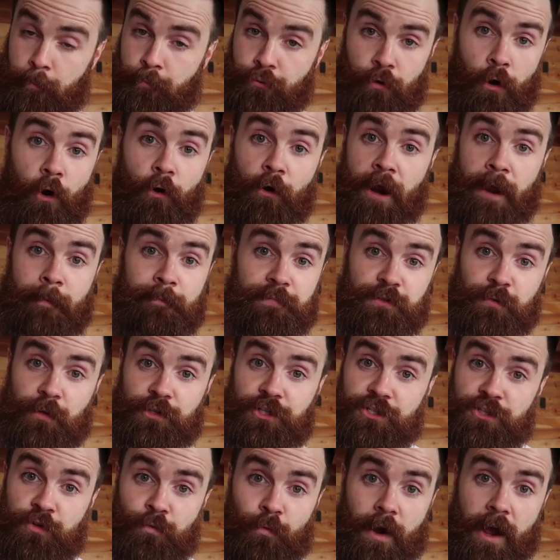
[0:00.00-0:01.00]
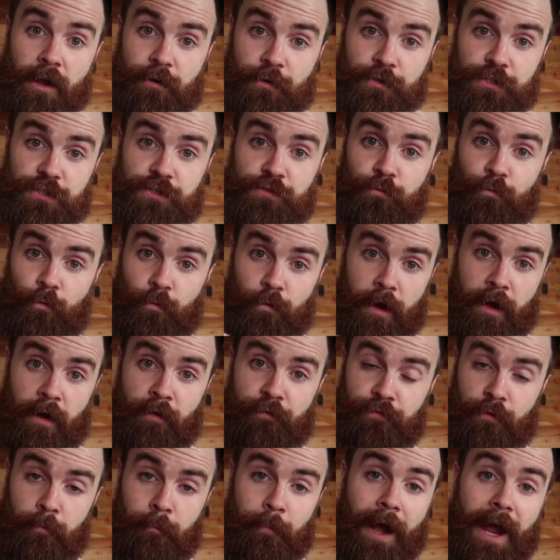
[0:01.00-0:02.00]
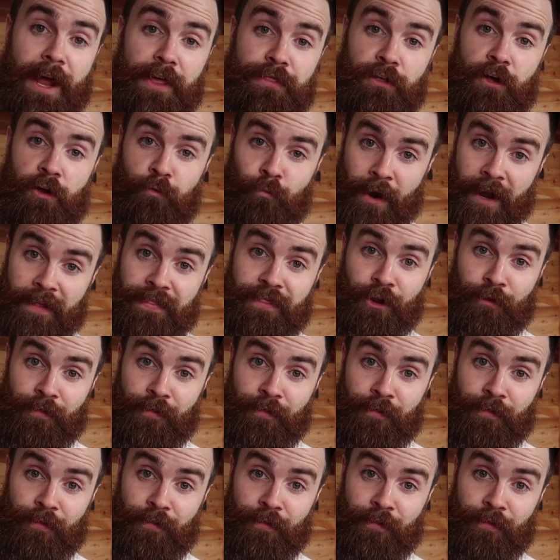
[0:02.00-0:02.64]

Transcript: program switches and routers from Python right